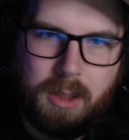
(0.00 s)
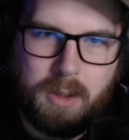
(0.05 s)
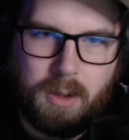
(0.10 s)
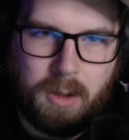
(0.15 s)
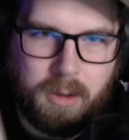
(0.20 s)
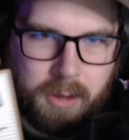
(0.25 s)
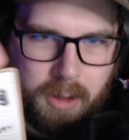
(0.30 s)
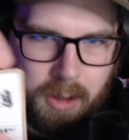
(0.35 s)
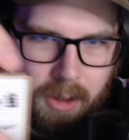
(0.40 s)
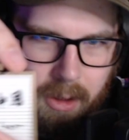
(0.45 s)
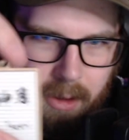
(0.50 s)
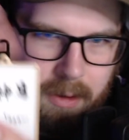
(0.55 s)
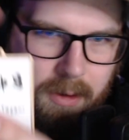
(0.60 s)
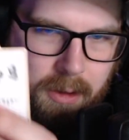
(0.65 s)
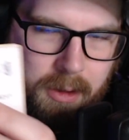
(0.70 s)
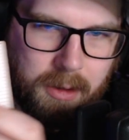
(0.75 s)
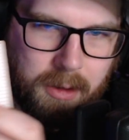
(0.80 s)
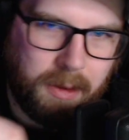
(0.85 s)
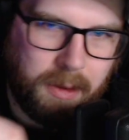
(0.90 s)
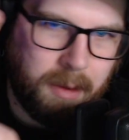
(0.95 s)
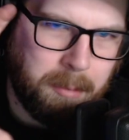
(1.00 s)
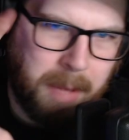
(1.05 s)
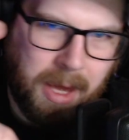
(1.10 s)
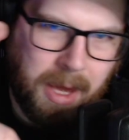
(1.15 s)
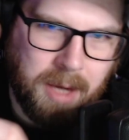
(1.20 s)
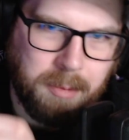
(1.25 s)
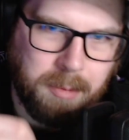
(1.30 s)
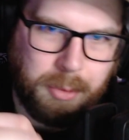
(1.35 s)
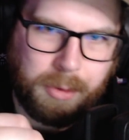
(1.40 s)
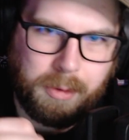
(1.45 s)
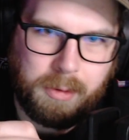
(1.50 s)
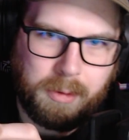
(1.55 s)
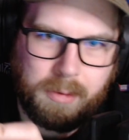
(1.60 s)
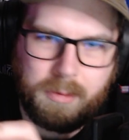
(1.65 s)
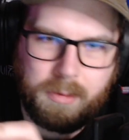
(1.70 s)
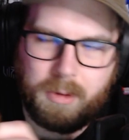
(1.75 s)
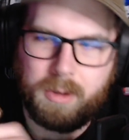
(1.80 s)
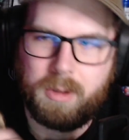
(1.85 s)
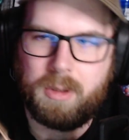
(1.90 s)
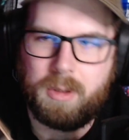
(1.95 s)
on like the paper
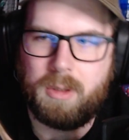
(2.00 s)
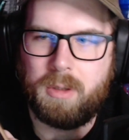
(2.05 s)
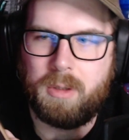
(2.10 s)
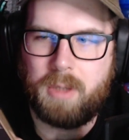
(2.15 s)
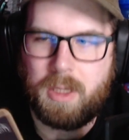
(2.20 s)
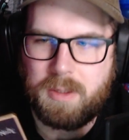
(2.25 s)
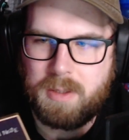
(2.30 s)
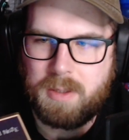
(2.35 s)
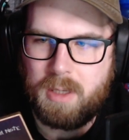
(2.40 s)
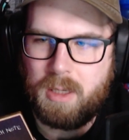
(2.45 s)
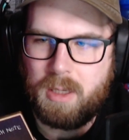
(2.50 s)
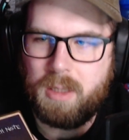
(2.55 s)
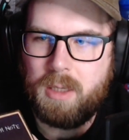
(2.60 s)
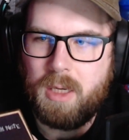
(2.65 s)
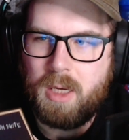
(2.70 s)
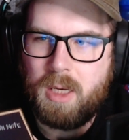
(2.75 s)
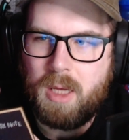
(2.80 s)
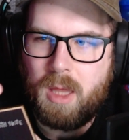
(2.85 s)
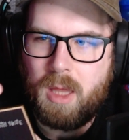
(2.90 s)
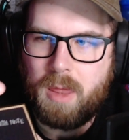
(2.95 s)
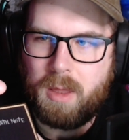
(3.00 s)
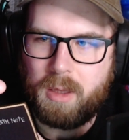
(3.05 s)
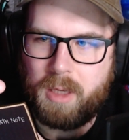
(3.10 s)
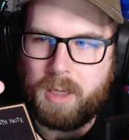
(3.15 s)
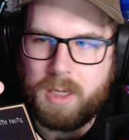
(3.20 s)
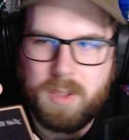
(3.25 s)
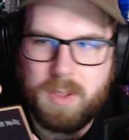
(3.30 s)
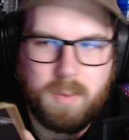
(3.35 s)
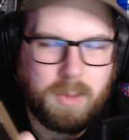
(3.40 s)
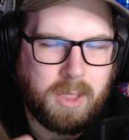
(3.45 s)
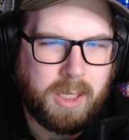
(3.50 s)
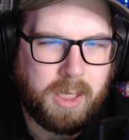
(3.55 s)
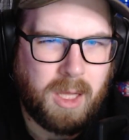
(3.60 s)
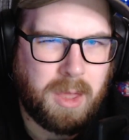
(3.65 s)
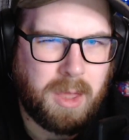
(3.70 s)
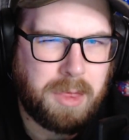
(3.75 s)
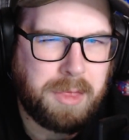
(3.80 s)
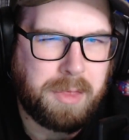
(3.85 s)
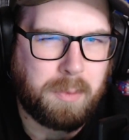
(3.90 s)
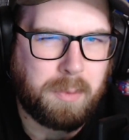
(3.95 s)
on that side. The lines were like a
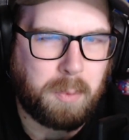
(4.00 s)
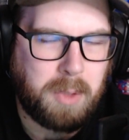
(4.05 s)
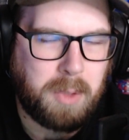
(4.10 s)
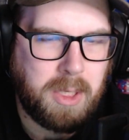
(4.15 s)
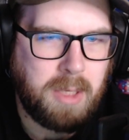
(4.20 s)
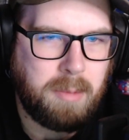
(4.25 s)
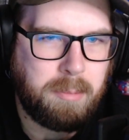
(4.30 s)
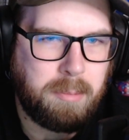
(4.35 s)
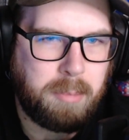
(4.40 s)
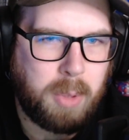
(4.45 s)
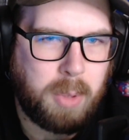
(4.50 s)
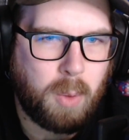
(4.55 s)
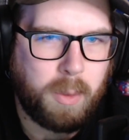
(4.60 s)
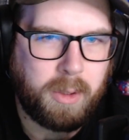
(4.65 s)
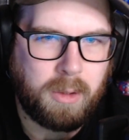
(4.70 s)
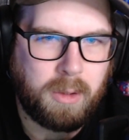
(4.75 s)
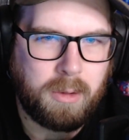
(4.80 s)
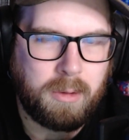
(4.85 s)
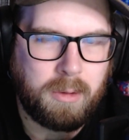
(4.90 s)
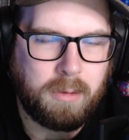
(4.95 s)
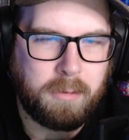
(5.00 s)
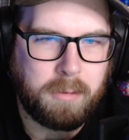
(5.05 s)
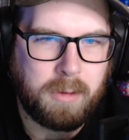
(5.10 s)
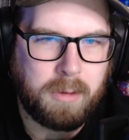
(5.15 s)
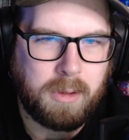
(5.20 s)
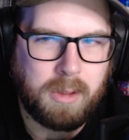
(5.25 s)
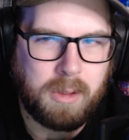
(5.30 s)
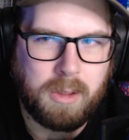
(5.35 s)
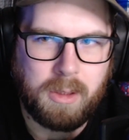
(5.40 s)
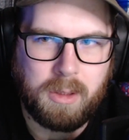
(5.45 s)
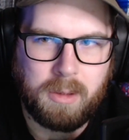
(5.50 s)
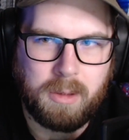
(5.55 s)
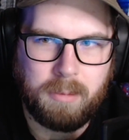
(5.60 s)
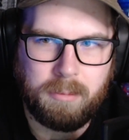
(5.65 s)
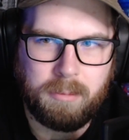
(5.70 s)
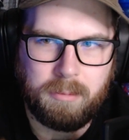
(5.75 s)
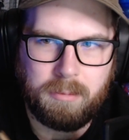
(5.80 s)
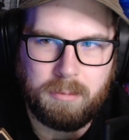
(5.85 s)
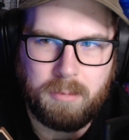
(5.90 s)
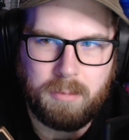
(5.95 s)
3-point
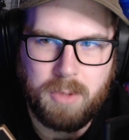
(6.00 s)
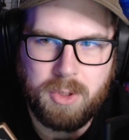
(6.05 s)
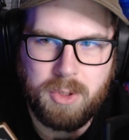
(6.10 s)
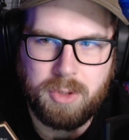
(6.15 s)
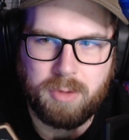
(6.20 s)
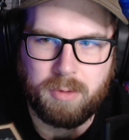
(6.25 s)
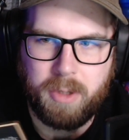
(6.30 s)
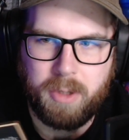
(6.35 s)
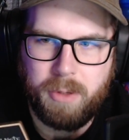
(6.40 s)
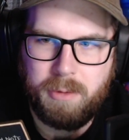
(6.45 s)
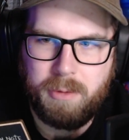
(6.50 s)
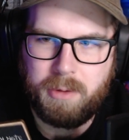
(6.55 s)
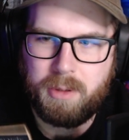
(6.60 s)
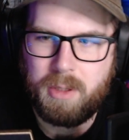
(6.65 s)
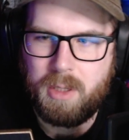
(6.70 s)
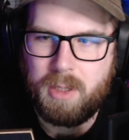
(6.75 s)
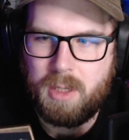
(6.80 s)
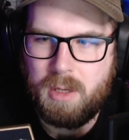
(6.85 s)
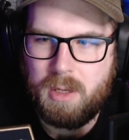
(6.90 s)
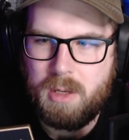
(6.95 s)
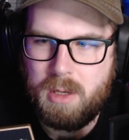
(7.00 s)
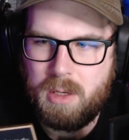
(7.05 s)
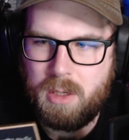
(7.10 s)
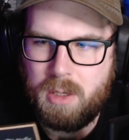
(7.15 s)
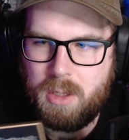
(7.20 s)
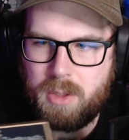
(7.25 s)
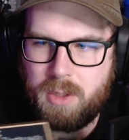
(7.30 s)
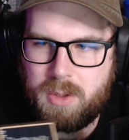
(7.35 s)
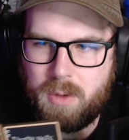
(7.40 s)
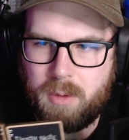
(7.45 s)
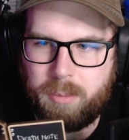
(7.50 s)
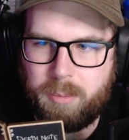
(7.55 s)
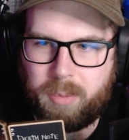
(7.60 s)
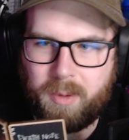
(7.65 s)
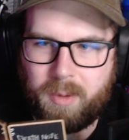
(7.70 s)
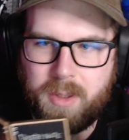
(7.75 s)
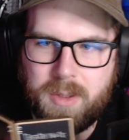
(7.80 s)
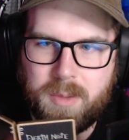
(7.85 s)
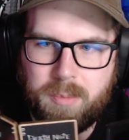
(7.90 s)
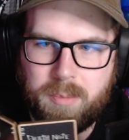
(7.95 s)
stroke, so it
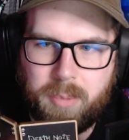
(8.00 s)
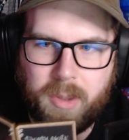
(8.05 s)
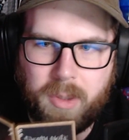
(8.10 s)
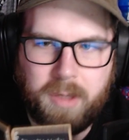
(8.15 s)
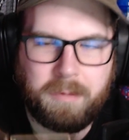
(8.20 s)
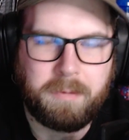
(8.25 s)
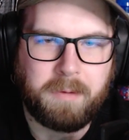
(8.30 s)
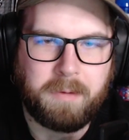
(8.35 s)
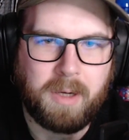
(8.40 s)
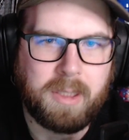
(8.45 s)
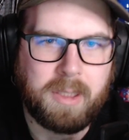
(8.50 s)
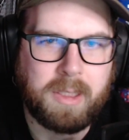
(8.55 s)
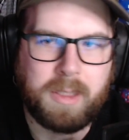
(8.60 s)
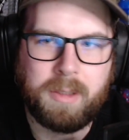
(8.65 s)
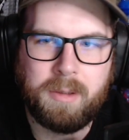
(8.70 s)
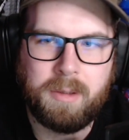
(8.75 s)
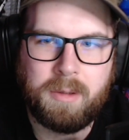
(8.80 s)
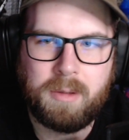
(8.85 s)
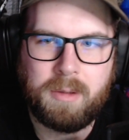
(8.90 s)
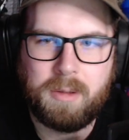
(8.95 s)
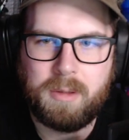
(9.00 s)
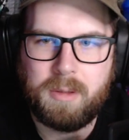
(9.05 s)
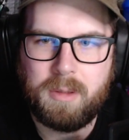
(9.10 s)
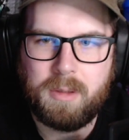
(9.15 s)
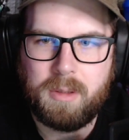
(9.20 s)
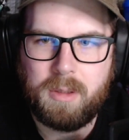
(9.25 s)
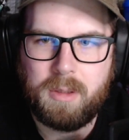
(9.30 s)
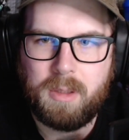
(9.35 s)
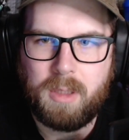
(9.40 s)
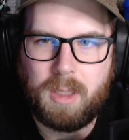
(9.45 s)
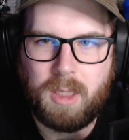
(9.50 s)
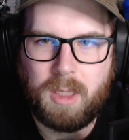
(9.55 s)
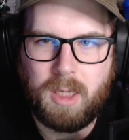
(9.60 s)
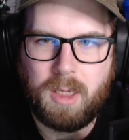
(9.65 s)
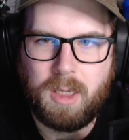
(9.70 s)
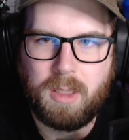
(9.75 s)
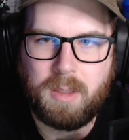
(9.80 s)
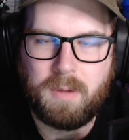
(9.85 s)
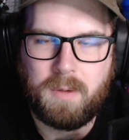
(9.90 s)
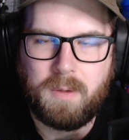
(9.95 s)
prints pretty fine.
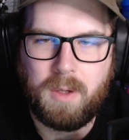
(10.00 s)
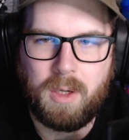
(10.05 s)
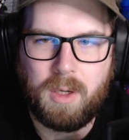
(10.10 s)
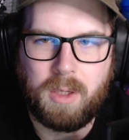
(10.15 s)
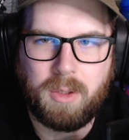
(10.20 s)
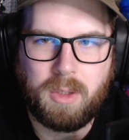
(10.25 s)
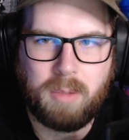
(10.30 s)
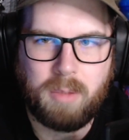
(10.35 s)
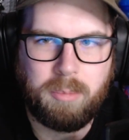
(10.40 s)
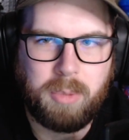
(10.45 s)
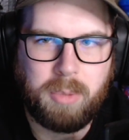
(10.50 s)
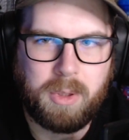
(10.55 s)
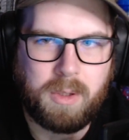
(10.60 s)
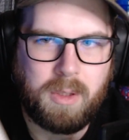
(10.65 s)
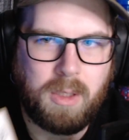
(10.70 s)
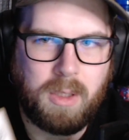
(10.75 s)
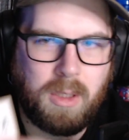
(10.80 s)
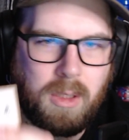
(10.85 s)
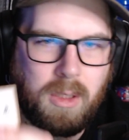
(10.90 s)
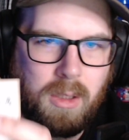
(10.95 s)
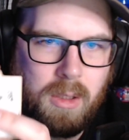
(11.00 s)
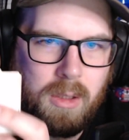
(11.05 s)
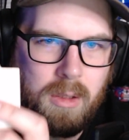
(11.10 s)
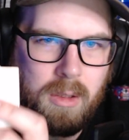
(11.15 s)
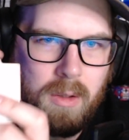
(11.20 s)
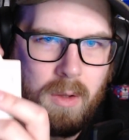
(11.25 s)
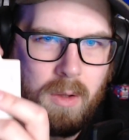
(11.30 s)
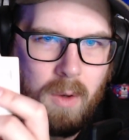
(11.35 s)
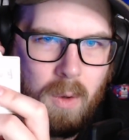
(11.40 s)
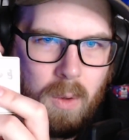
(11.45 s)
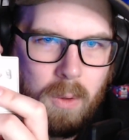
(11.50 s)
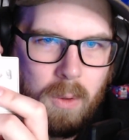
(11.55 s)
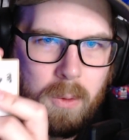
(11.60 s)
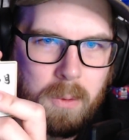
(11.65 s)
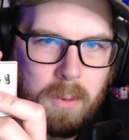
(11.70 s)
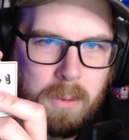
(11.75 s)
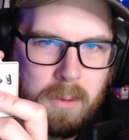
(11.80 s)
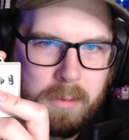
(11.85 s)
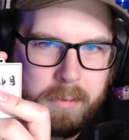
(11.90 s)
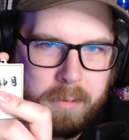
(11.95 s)
And you can put the
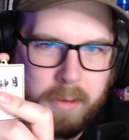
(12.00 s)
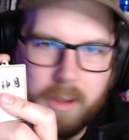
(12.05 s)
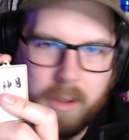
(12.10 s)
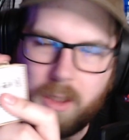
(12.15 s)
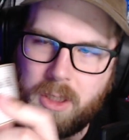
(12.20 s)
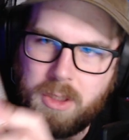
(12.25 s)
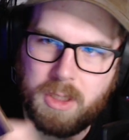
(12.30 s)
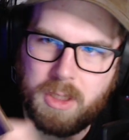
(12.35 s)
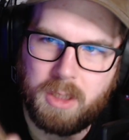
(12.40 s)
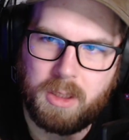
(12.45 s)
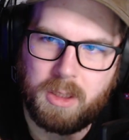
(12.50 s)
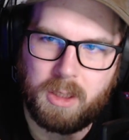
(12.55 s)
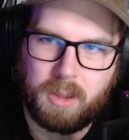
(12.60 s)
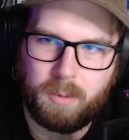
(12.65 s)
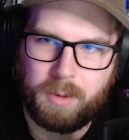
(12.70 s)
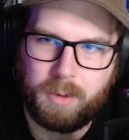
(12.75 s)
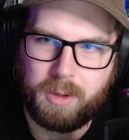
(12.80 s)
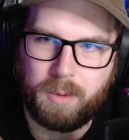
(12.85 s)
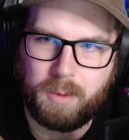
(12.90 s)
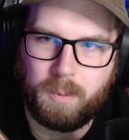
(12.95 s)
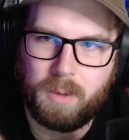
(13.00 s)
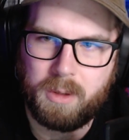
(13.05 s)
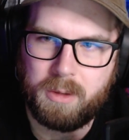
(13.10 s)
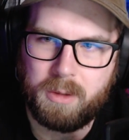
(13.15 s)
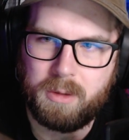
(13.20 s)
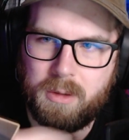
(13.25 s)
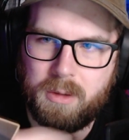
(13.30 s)
hole for the keychain anywhere you want.